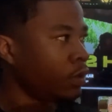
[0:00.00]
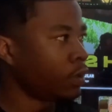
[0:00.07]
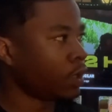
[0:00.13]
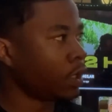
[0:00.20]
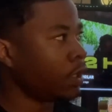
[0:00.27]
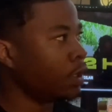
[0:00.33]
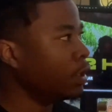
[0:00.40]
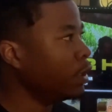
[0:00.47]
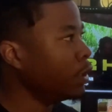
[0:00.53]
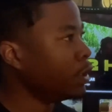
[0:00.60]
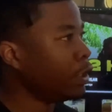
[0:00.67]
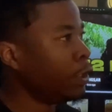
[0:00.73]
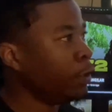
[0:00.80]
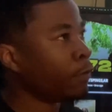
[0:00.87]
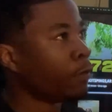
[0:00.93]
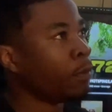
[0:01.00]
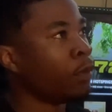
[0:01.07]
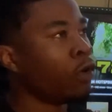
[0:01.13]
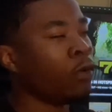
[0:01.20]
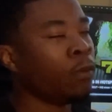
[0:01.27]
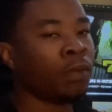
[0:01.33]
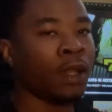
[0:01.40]
can look different,
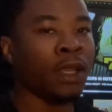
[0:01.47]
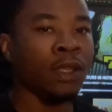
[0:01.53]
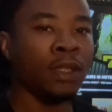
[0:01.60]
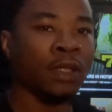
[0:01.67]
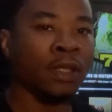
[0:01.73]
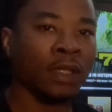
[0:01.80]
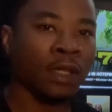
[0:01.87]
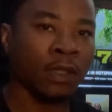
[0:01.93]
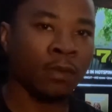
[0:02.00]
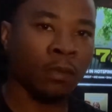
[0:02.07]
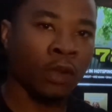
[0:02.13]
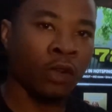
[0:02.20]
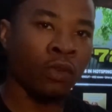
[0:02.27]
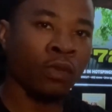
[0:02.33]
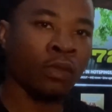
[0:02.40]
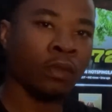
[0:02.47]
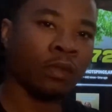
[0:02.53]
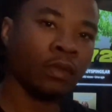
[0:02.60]
more places. It's more,